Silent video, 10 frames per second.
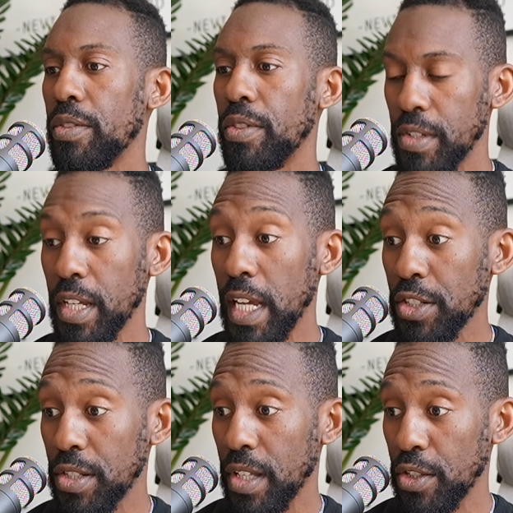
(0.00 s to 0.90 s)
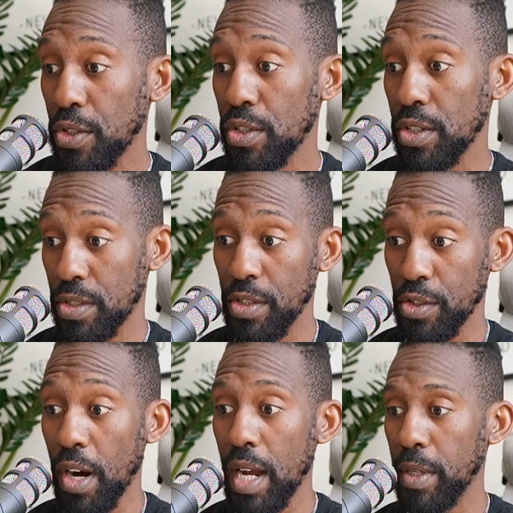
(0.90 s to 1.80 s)
these connections that you're just
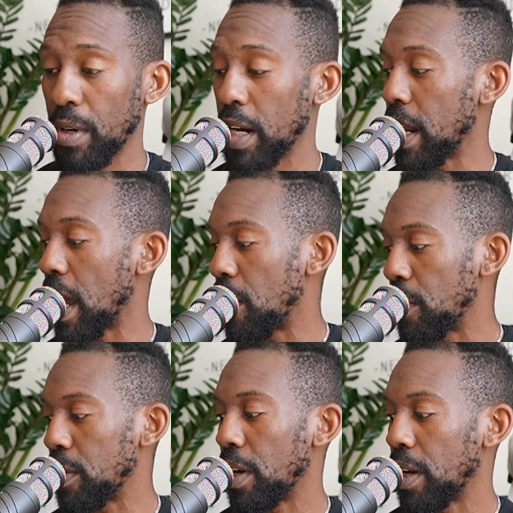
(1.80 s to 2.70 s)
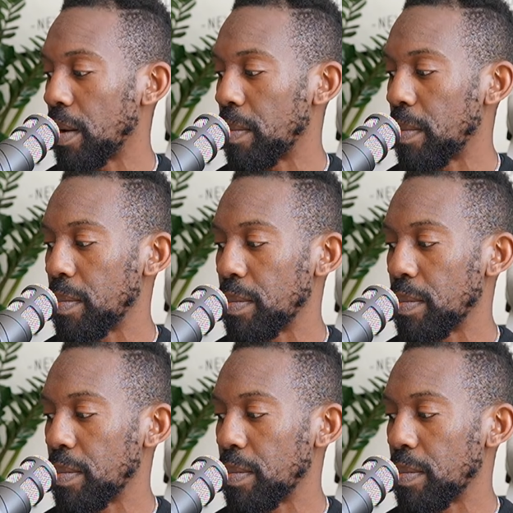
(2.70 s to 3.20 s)
describing right now um,